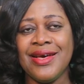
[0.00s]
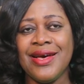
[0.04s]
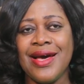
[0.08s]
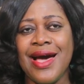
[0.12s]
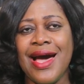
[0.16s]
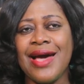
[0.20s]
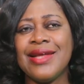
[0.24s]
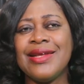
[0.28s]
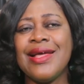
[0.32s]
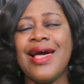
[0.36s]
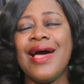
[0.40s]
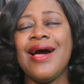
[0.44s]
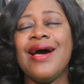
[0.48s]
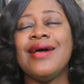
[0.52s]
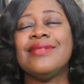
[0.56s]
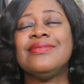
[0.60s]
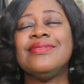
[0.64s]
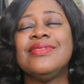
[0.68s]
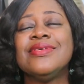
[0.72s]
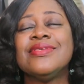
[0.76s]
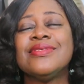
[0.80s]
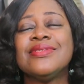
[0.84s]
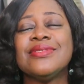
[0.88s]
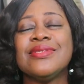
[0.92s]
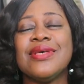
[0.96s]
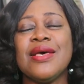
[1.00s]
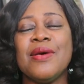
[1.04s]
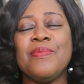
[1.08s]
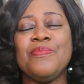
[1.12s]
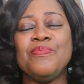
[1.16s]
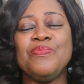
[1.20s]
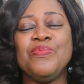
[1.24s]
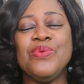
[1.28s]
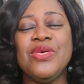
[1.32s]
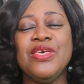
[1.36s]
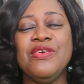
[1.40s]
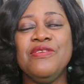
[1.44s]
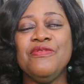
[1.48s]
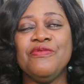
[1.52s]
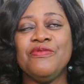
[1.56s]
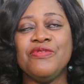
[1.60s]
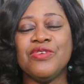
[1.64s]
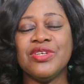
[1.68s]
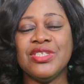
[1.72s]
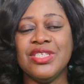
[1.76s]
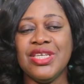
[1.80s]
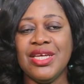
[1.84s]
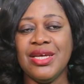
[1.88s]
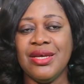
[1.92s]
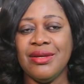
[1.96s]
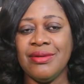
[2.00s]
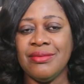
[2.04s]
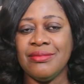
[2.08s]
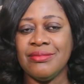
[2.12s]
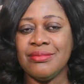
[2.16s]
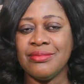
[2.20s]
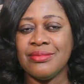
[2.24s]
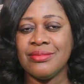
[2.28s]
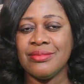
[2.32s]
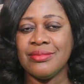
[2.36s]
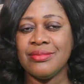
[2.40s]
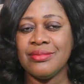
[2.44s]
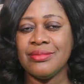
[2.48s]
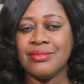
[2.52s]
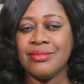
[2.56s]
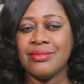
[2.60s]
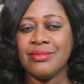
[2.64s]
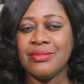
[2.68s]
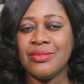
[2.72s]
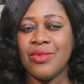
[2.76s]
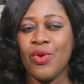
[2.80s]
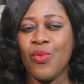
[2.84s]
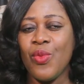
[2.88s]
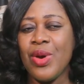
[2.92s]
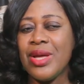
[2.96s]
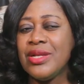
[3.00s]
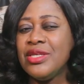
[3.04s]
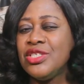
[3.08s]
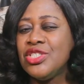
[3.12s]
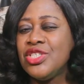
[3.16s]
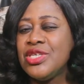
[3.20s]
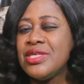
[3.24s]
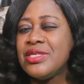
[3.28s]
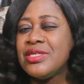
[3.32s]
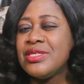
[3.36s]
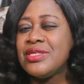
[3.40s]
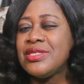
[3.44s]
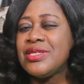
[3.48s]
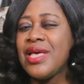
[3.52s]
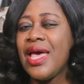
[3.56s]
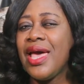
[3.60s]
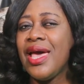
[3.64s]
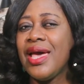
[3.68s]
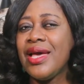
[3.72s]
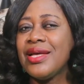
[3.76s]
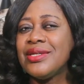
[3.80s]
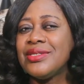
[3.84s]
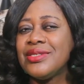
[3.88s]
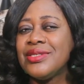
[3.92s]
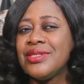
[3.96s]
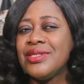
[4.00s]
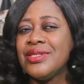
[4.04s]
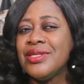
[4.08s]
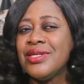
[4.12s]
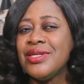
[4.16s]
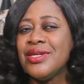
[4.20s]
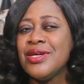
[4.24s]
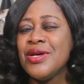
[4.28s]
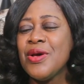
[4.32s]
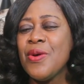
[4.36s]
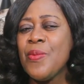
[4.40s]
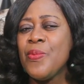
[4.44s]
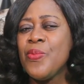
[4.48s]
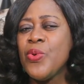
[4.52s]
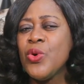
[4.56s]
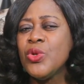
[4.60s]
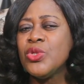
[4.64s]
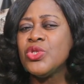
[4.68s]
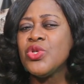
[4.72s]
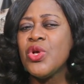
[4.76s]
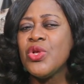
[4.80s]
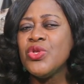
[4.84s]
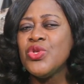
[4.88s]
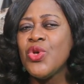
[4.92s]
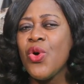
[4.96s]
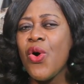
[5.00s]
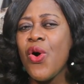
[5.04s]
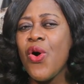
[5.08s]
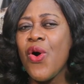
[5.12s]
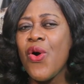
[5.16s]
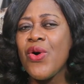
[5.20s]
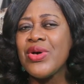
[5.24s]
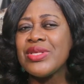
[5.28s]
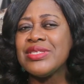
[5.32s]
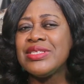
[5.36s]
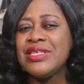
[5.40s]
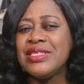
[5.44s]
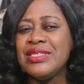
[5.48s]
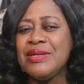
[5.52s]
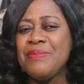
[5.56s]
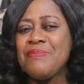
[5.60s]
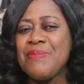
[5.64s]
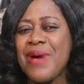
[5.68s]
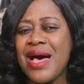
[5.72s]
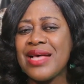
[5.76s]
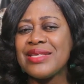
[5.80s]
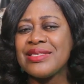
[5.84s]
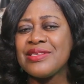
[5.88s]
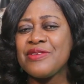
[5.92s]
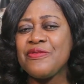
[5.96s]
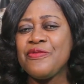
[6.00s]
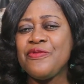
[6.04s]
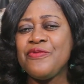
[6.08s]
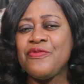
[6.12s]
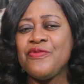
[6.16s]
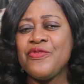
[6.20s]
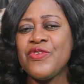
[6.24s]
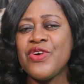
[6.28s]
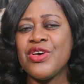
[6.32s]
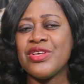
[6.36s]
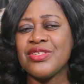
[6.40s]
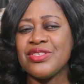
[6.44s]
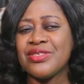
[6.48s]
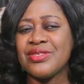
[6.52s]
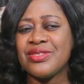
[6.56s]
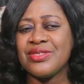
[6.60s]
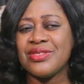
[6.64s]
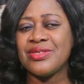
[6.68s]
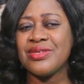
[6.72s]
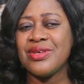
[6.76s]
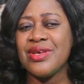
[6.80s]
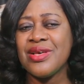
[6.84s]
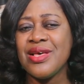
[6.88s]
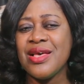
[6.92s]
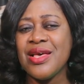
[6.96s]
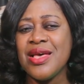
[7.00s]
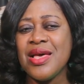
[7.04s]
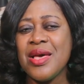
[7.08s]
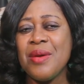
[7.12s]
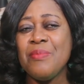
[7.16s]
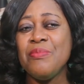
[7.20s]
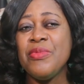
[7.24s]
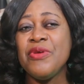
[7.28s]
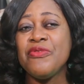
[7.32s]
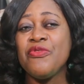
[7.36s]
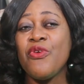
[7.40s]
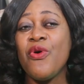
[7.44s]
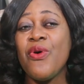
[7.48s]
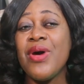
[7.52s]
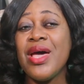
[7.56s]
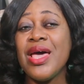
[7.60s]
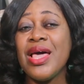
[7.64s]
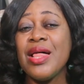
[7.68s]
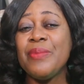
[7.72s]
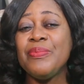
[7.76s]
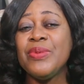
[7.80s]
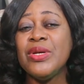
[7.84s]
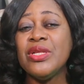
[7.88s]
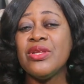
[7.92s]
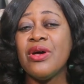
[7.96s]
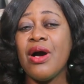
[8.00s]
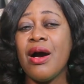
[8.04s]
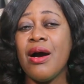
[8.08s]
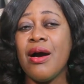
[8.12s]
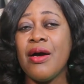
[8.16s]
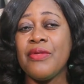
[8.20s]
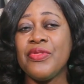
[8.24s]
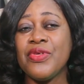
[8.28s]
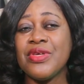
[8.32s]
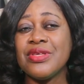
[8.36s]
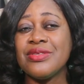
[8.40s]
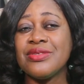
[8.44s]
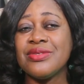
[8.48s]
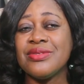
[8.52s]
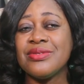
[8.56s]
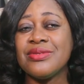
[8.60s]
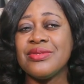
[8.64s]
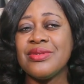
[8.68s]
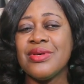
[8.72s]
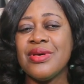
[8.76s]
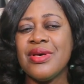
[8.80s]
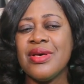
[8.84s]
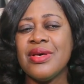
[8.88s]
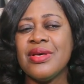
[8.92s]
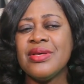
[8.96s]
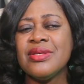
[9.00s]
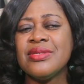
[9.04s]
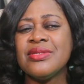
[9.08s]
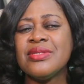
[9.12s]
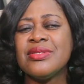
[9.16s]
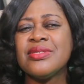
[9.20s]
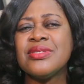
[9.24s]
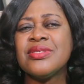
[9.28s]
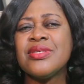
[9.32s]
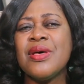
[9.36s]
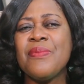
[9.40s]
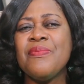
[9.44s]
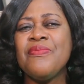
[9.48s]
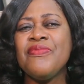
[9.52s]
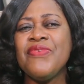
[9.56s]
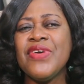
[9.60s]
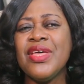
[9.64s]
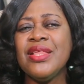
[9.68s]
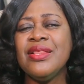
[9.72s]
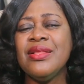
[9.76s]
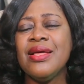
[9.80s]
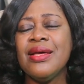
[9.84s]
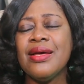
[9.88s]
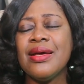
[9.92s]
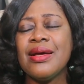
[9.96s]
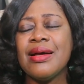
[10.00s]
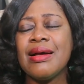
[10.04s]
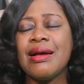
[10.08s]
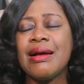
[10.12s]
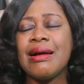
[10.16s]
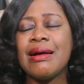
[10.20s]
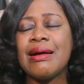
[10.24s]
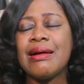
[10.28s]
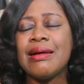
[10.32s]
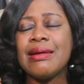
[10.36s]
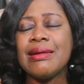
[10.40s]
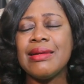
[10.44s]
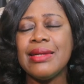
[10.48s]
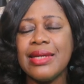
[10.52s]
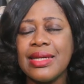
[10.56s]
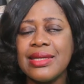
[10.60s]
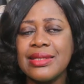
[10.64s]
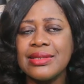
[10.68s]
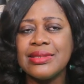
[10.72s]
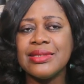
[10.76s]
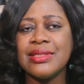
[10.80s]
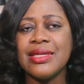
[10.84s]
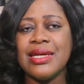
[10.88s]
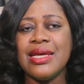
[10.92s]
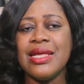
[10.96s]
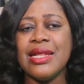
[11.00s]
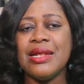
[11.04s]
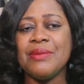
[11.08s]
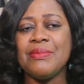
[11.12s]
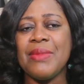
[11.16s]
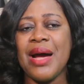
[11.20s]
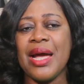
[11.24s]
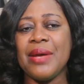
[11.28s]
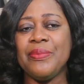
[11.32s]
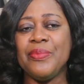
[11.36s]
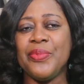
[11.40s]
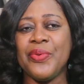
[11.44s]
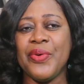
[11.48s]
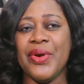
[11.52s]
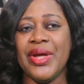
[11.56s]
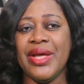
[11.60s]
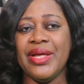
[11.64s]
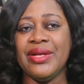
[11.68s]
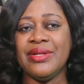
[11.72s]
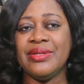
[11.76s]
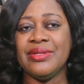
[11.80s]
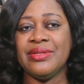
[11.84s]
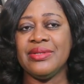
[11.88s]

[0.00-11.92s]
and I had this epiphany when she said, put on your oxygen mask first before helping others. Something clicked in my brain.